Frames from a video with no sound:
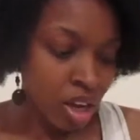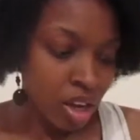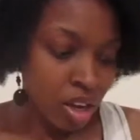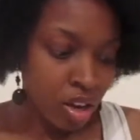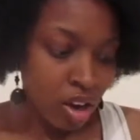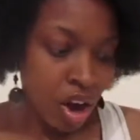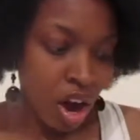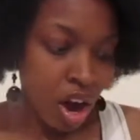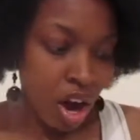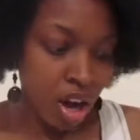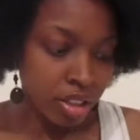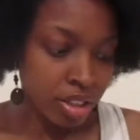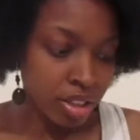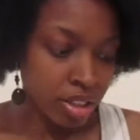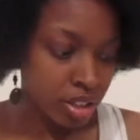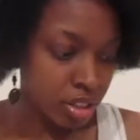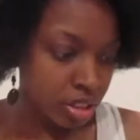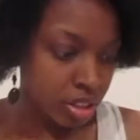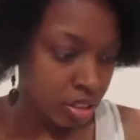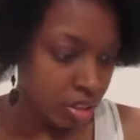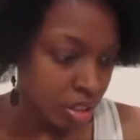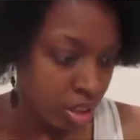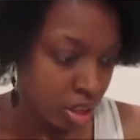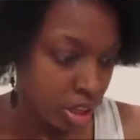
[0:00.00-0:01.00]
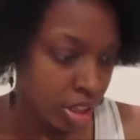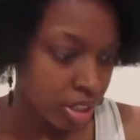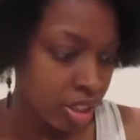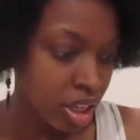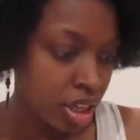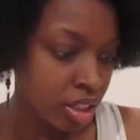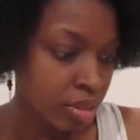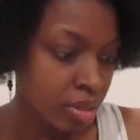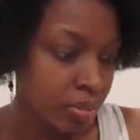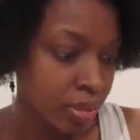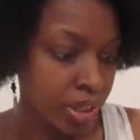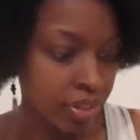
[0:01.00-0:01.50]
Cost, I
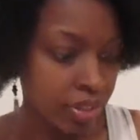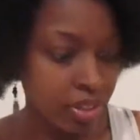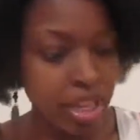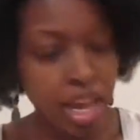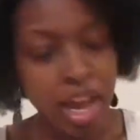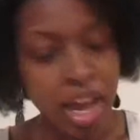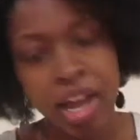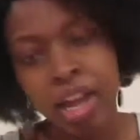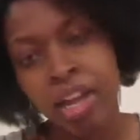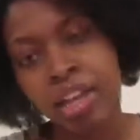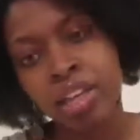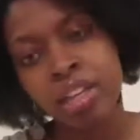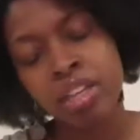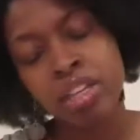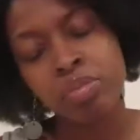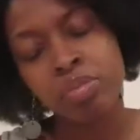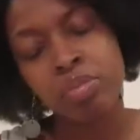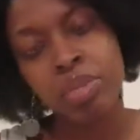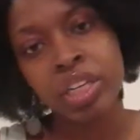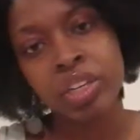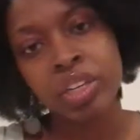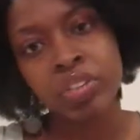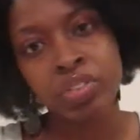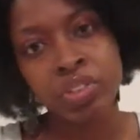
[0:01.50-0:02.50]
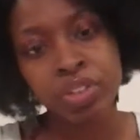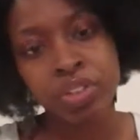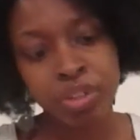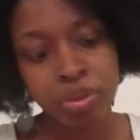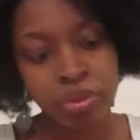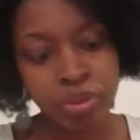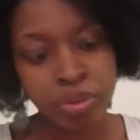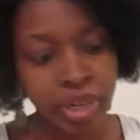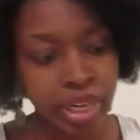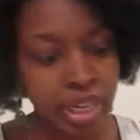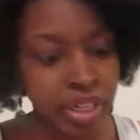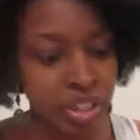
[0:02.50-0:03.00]
talked about that, it being for the
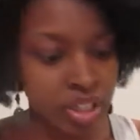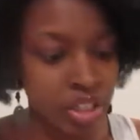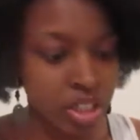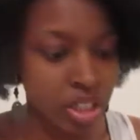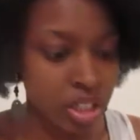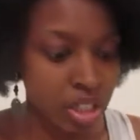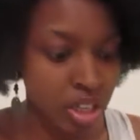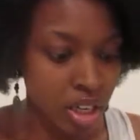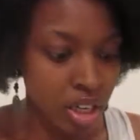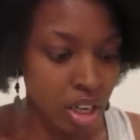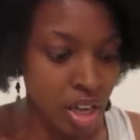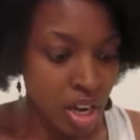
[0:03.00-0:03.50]
rich.